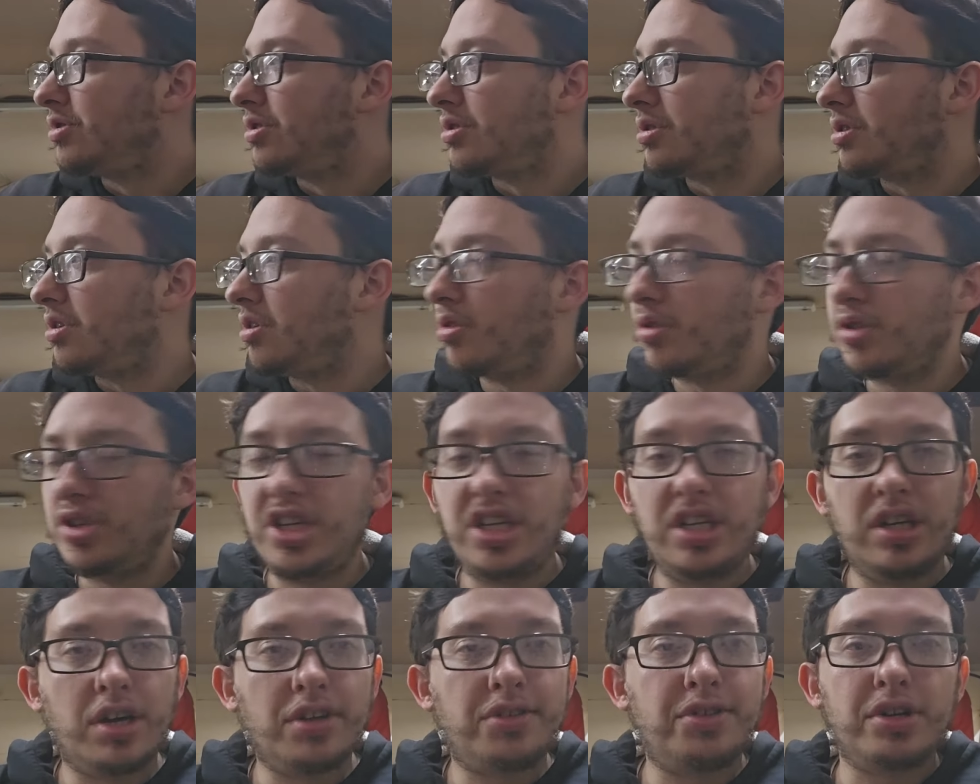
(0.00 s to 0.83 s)
You don't need
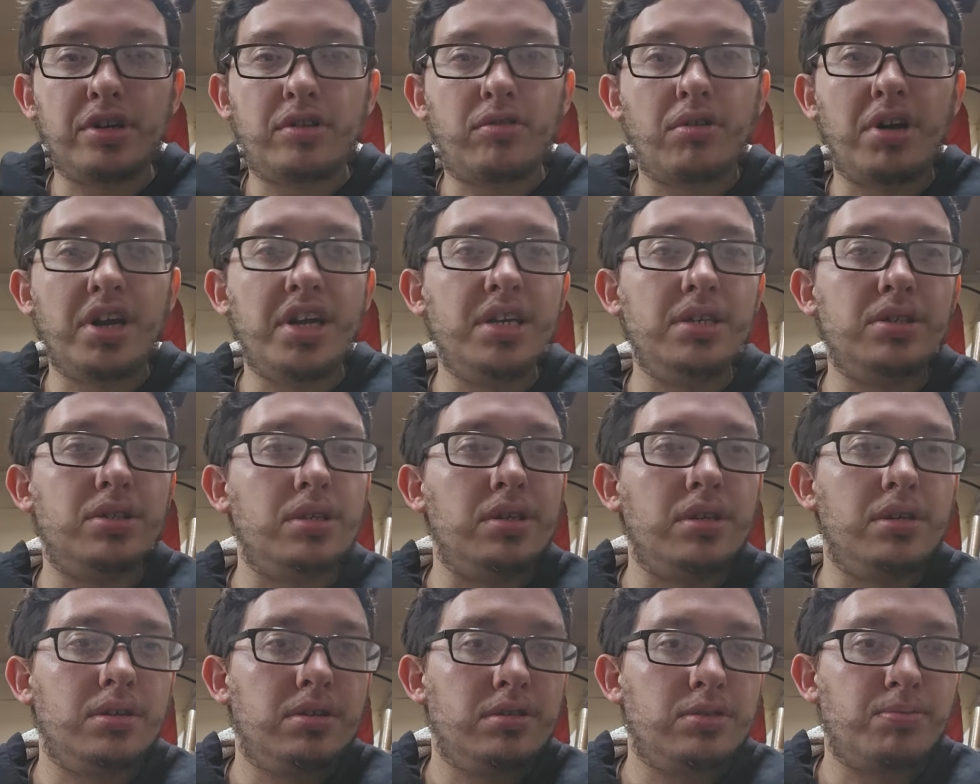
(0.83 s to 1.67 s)
nothing crazy.
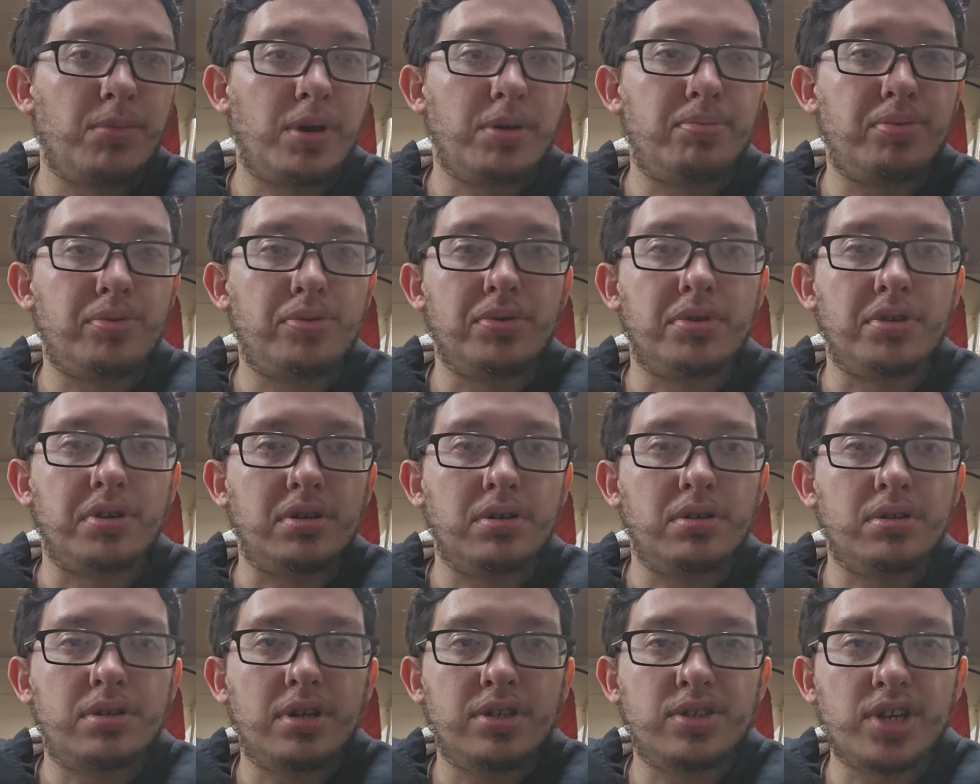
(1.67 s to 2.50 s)
It's my point.
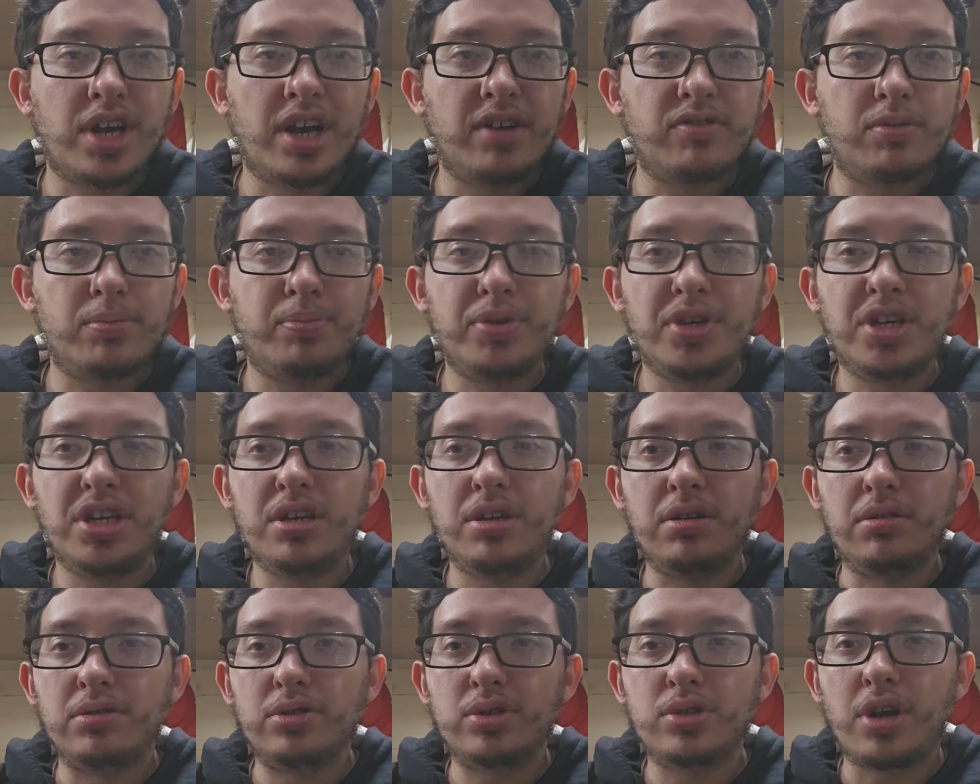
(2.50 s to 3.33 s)
It doesn't have to
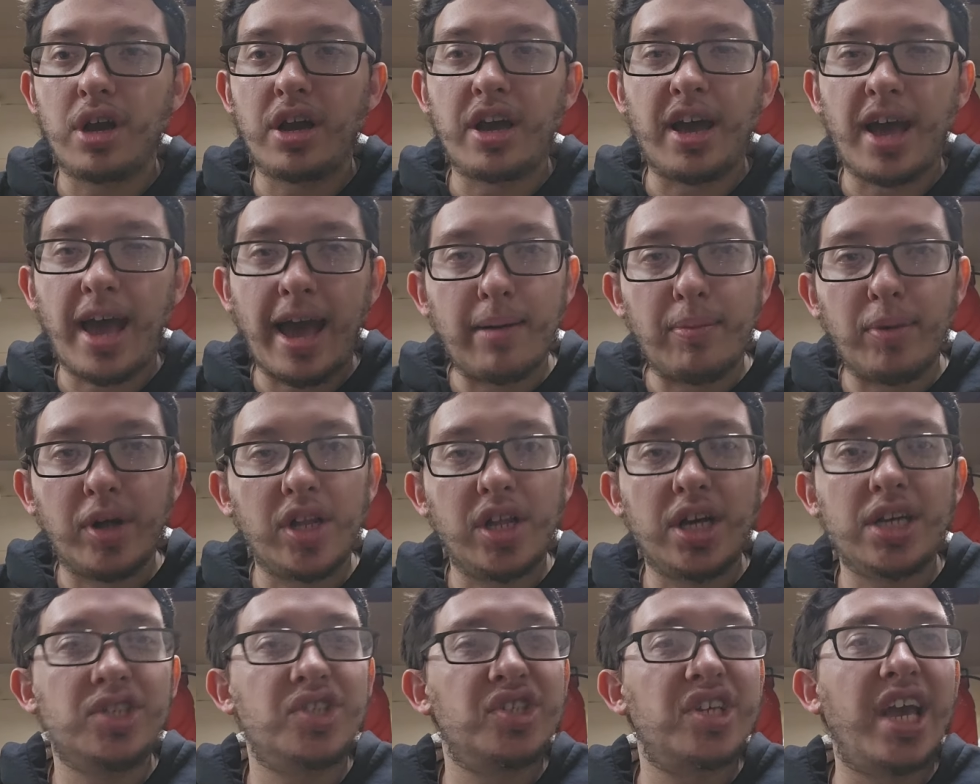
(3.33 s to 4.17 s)
be
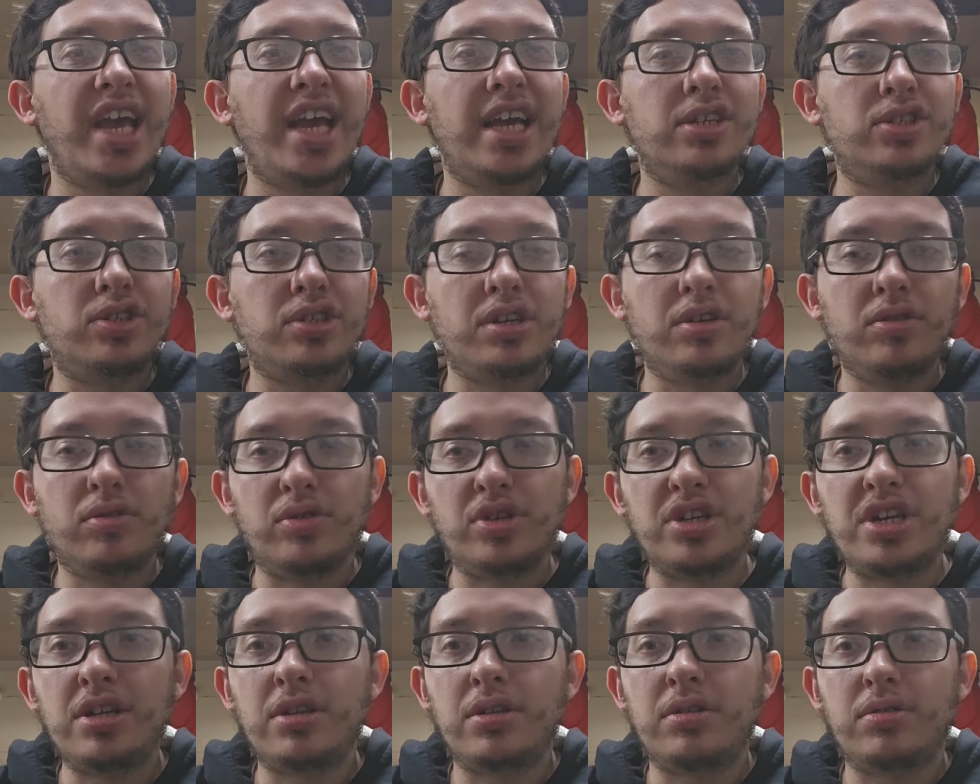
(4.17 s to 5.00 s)
M.L.S. gasket. You don't
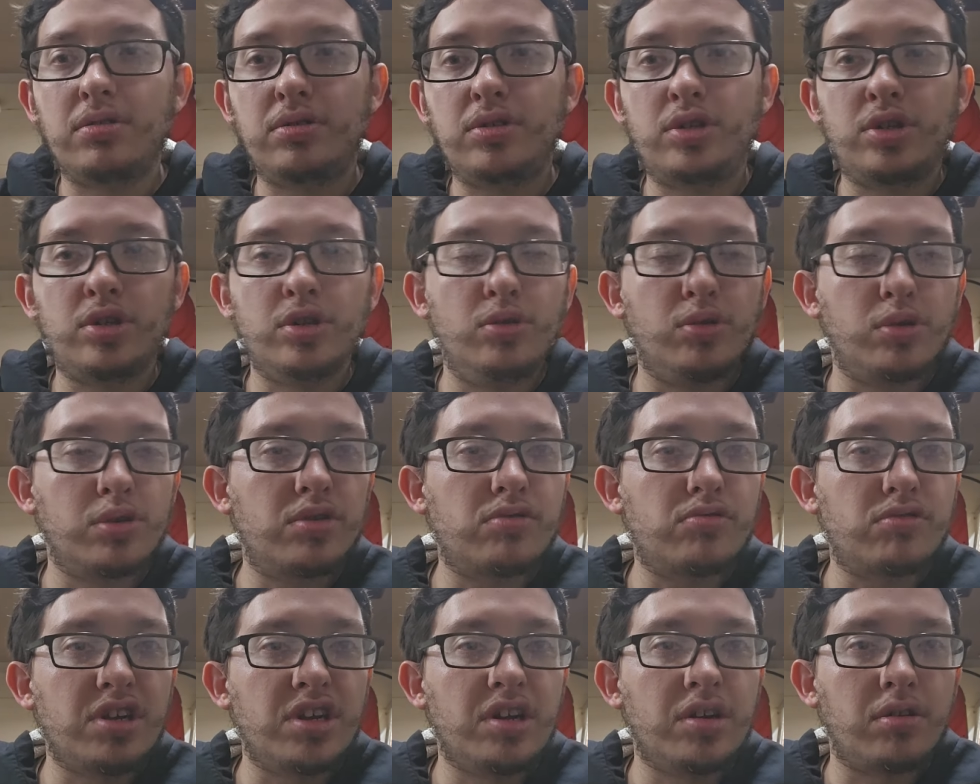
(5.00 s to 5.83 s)
need $200 or
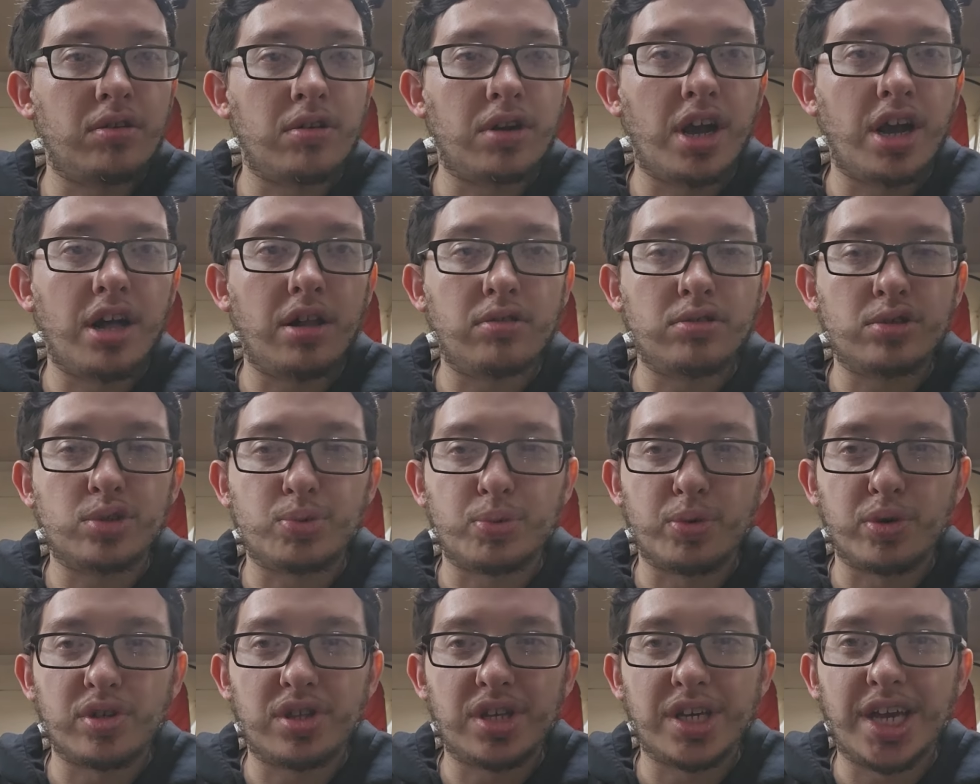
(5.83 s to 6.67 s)
$300
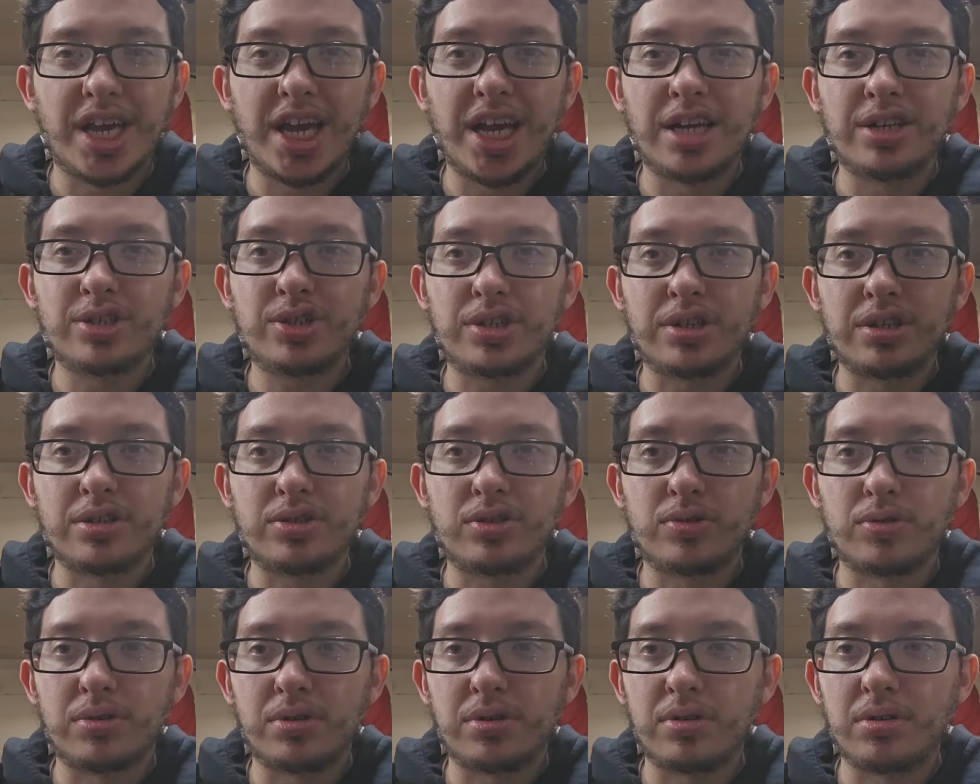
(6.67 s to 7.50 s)
worth of gaskets
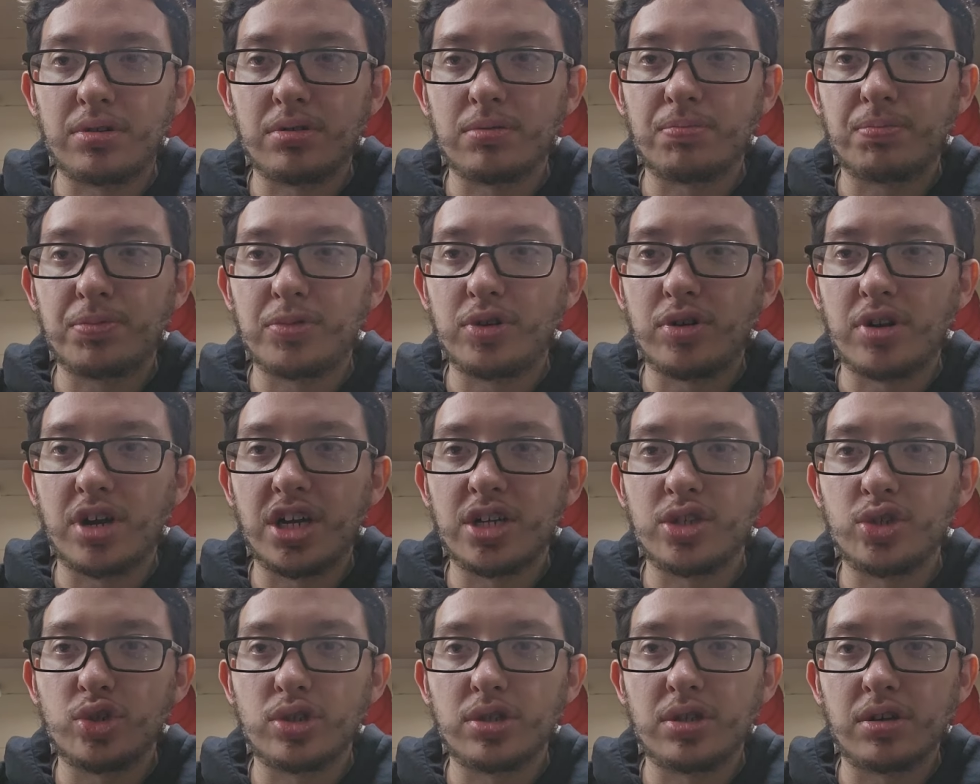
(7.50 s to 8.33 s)
on your
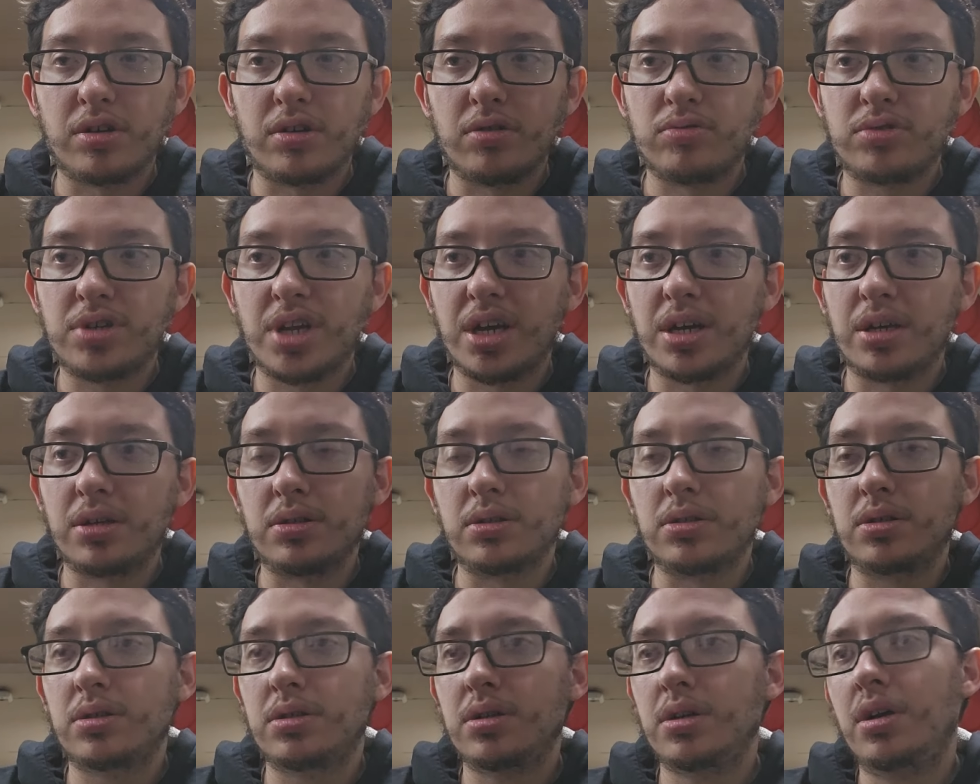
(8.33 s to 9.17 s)
engine to go
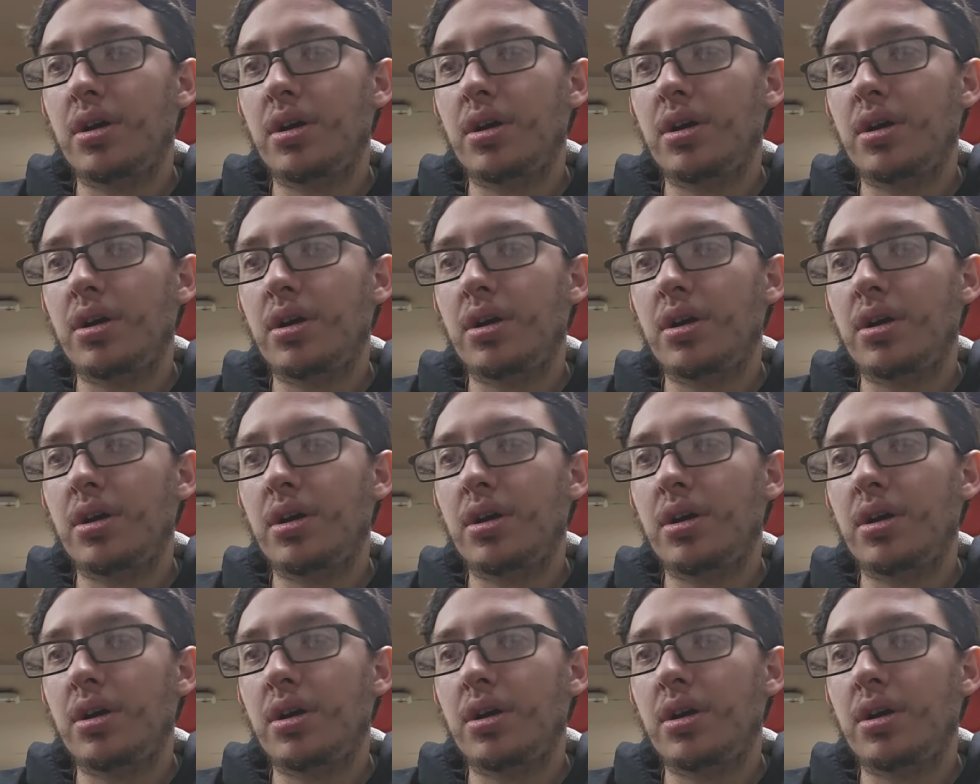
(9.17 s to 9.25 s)
tens,